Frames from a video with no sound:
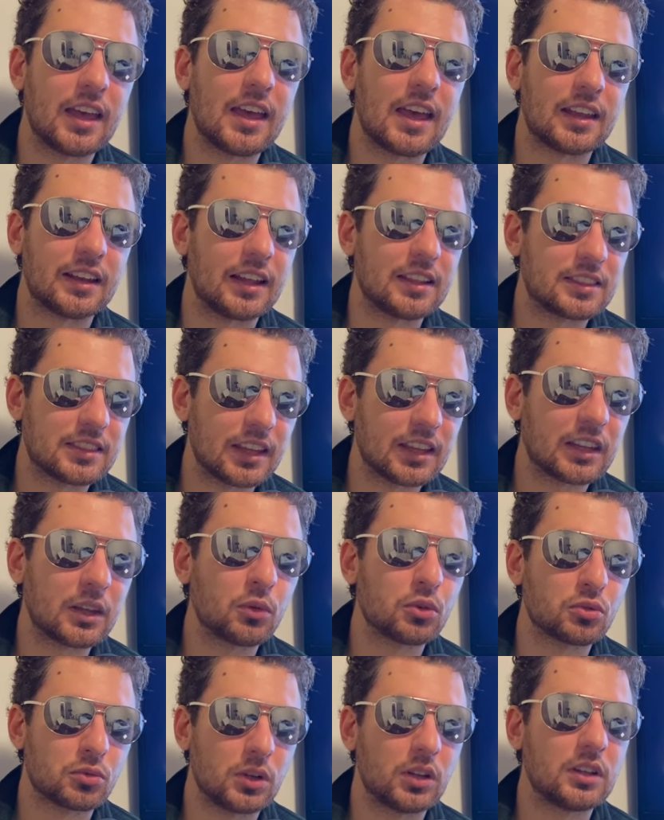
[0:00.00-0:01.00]
And I think it
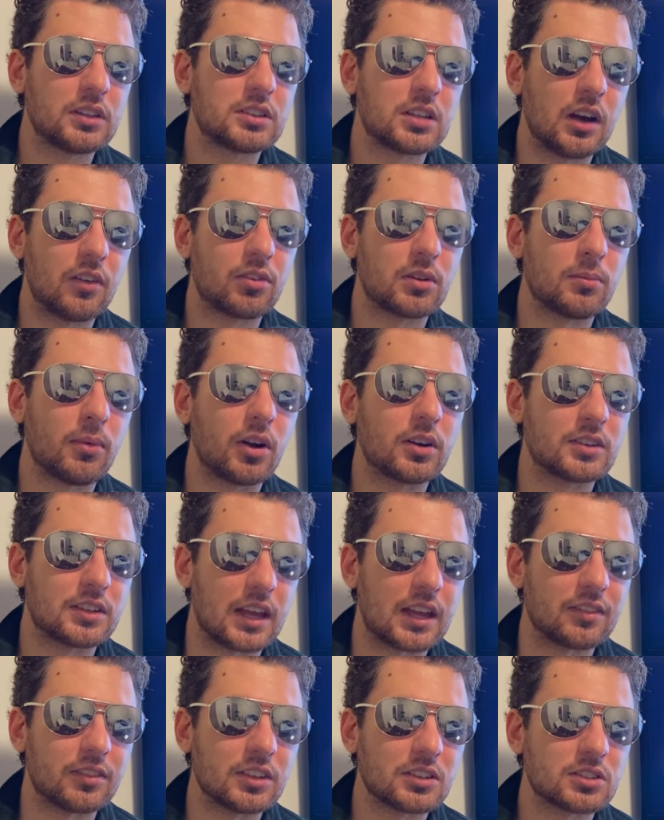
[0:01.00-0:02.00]
was really tough for Mark
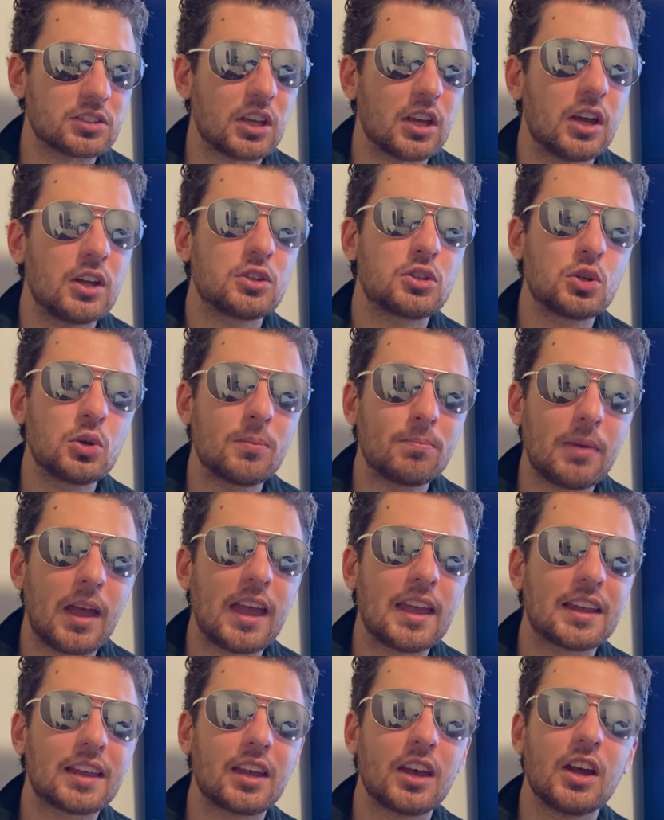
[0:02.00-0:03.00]
Davis to
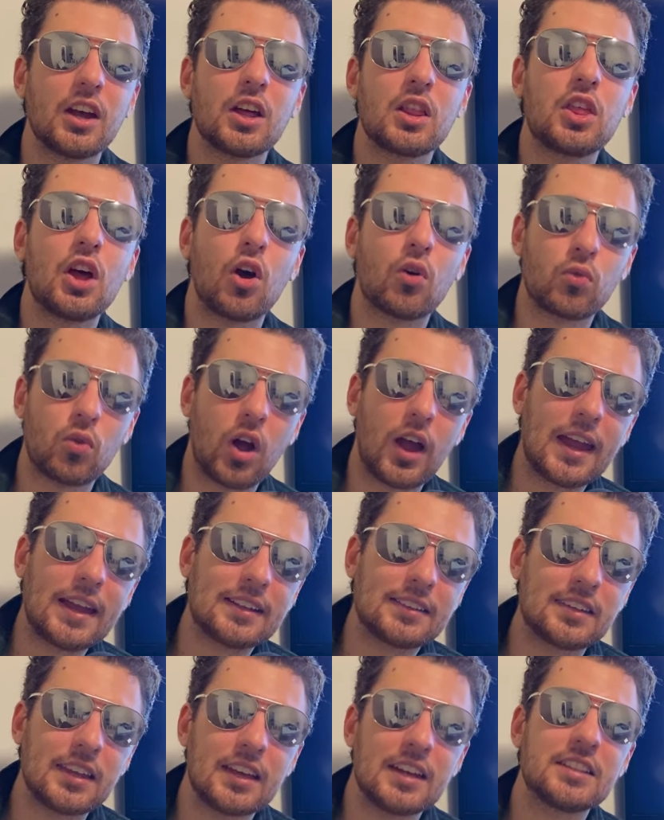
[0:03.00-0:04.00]
make the
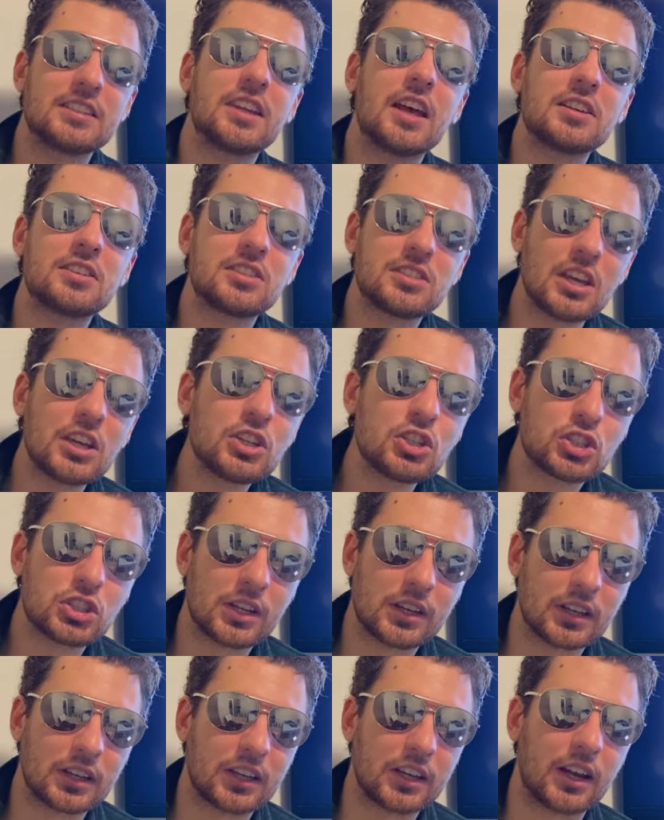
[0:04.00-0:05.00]
right
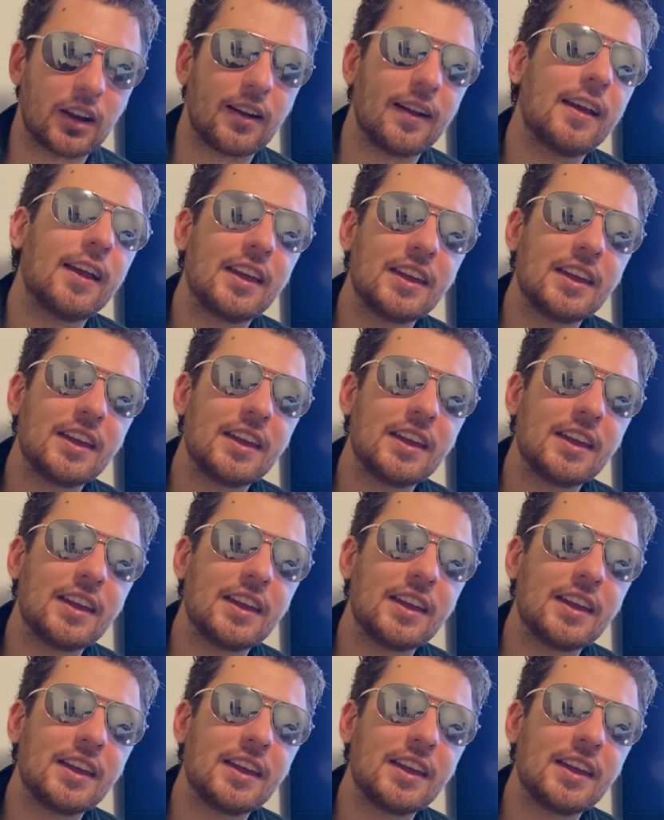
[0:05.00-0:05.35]
decision here.